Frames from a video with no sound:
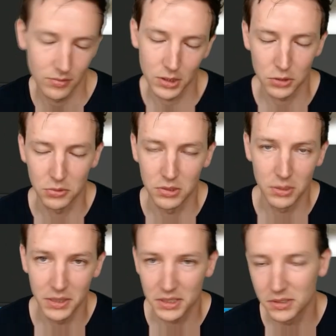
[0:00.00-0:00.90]
doesn't
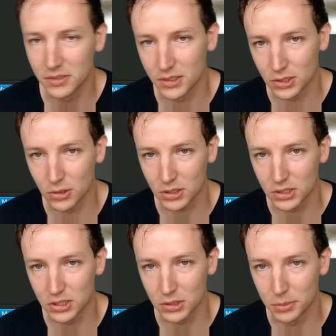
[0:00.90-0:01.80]
really matter as long
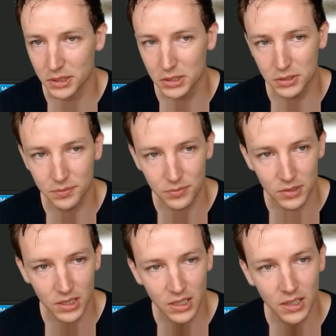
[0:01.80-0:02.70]
as this appears
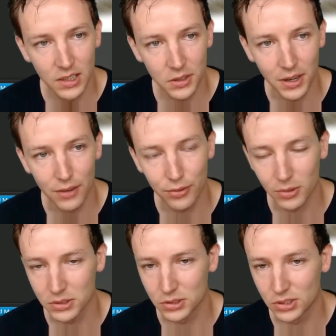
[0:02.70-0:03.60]
you have
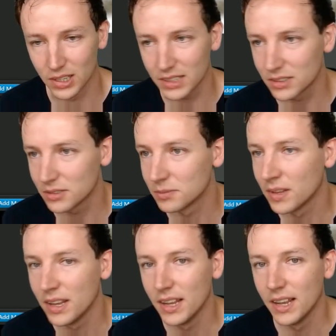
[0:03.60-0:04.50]
one select
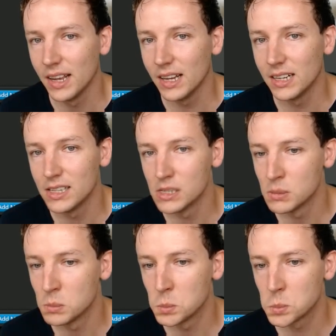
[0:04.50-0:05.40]

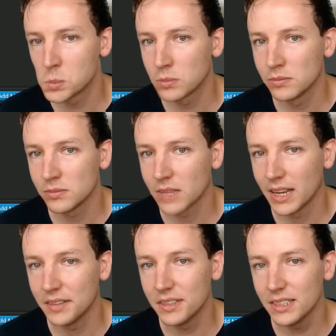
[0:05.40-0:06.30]
um,
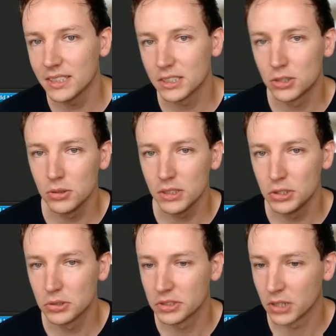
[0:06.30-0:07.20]
and then as soon
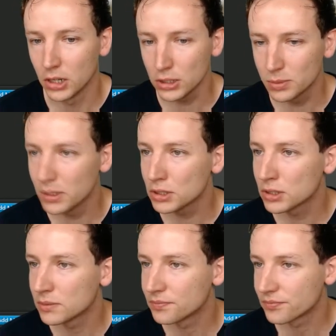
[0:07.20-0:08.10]
as you're in
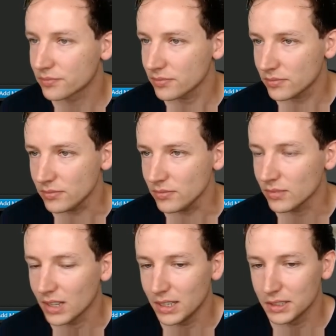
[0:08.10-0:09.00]
hotspots
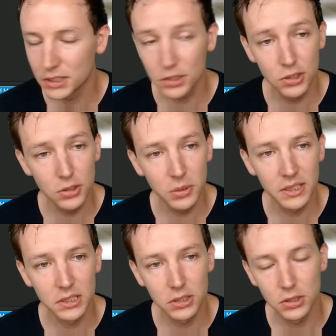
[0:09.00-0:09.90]
uh, there's two
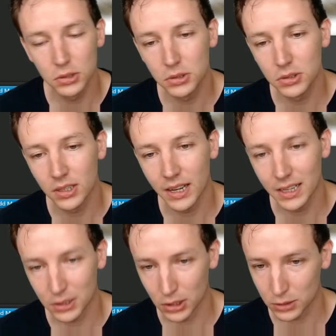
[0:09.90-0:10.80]
ways to
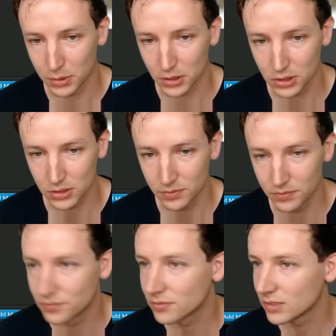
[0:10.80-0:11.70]
add hotspots
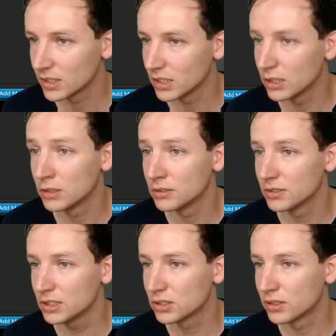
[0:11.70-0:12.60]
uh,
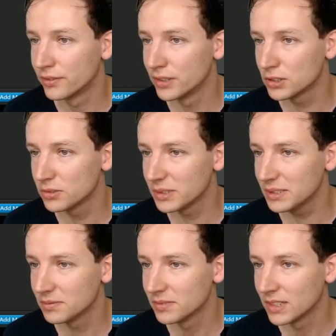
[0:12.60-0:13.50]
this is the first way